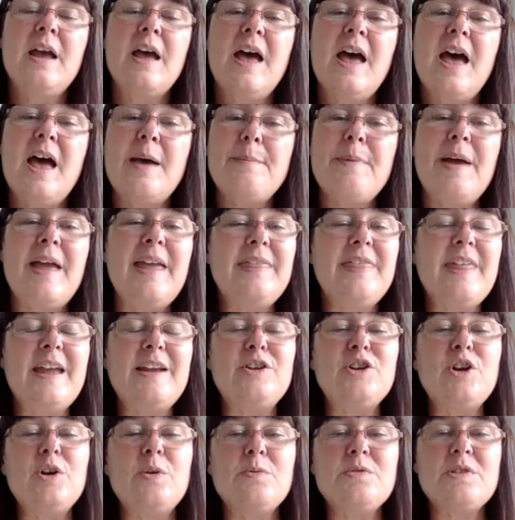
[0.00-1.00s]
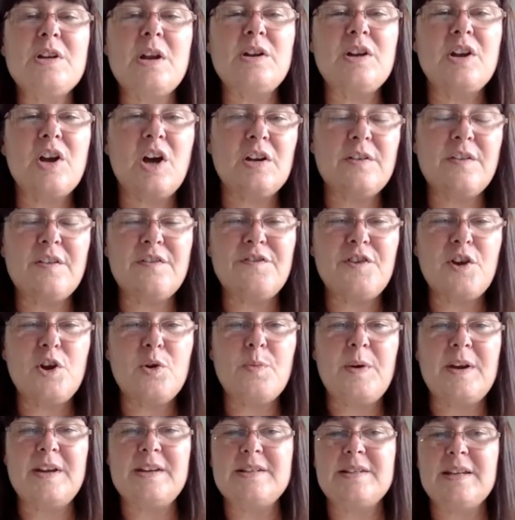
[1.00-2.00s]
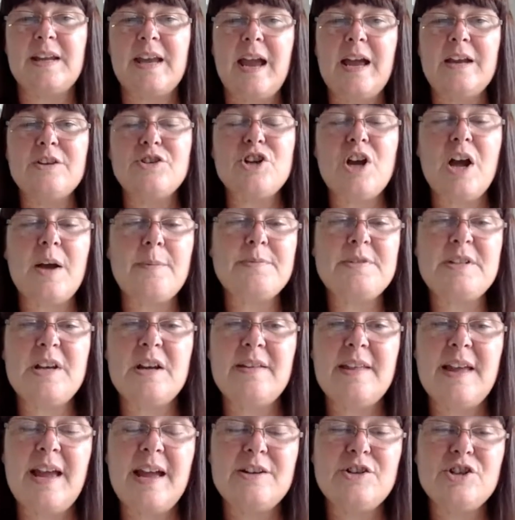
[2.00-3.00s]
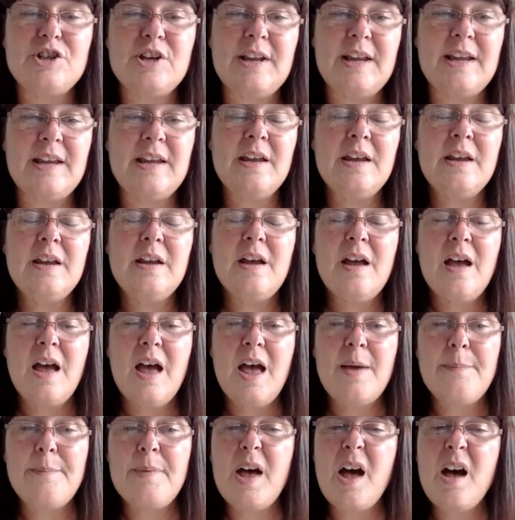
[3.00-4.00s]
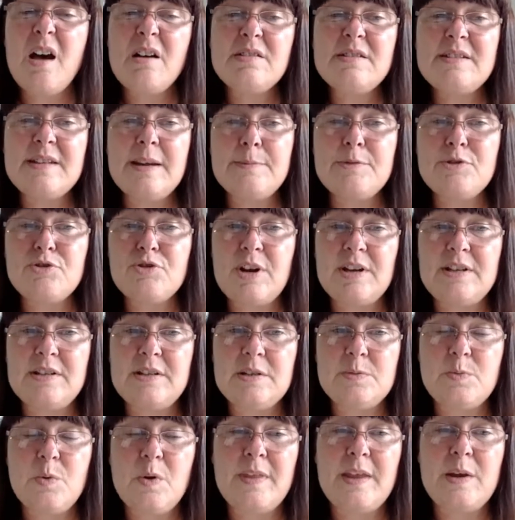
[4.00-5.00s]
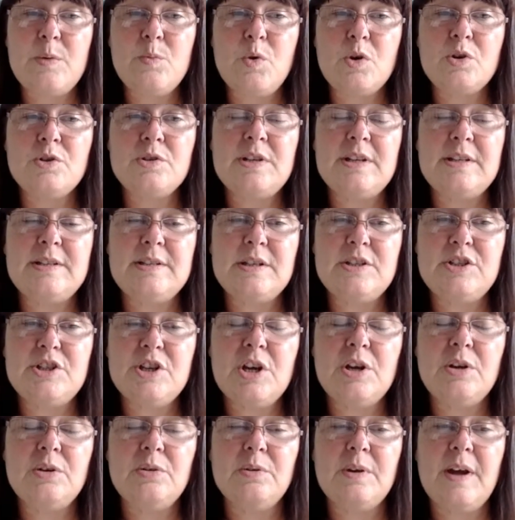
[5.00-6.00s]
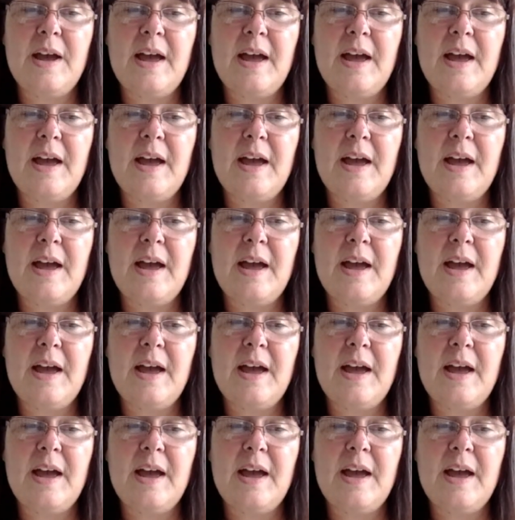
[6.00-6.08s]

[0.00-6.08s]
Um, they knew it was only kind of a few weeks to catch up, so they actually um, asked demonstrators what they wanted to do,